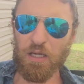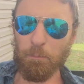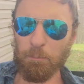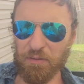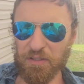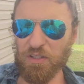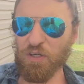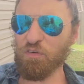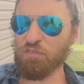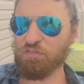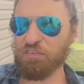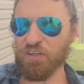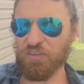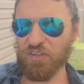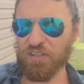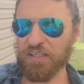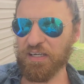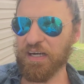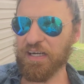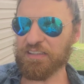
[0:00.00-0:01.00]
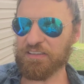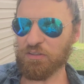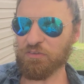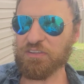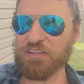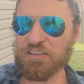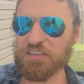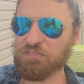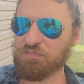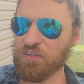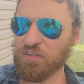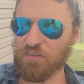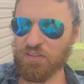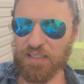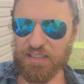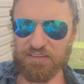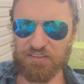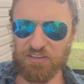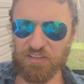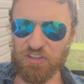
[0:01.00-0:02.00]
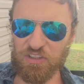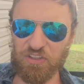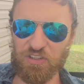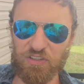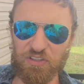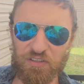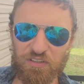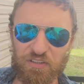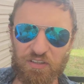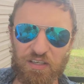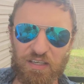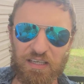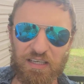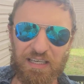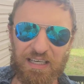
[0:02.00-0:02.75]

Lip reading: But you'll feel it, guys. It will just feel less secure.